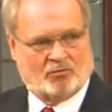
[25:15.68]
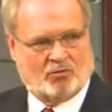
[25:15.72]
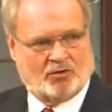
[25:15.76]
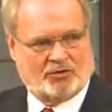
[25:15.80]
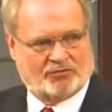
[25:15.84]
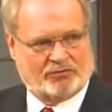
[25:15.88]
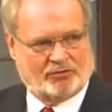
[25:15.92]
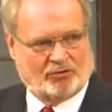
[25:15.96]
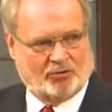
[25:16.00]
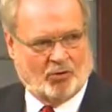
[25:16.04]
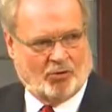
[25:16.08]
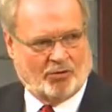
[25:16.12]

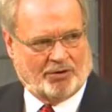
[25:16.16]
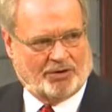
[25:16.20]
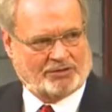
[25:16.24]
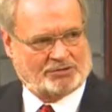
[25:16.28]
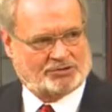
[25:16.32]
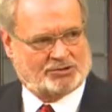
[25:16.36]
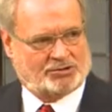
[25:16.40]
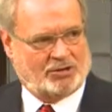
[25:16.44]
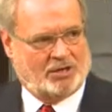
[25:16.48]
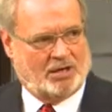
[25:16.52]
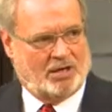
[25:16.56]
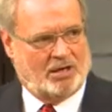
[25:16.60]

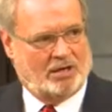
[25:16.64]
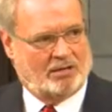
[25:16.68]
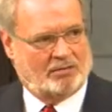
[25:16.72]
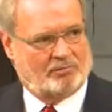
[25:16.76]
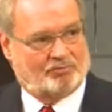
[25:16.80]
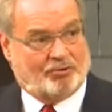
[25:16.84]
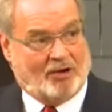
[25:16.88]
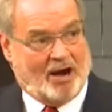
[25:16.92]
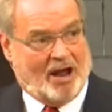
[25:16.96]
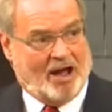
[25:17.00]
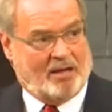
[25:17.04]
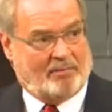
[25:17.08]
Proclamation, what
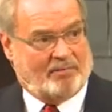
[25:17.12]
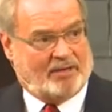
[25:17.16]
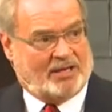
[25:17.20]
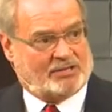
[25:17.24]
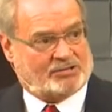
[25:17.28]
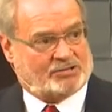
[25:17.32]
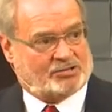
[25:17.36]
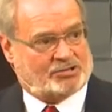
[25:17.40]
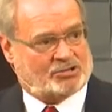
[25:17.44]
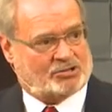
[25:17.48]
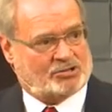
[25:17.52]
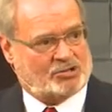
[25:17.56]
the Lord
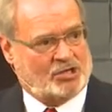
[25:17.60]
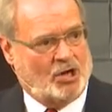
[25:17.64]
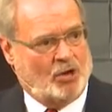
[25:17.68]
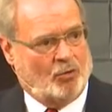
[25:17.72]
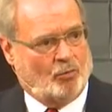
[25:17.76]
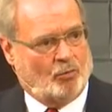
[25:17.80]
has done.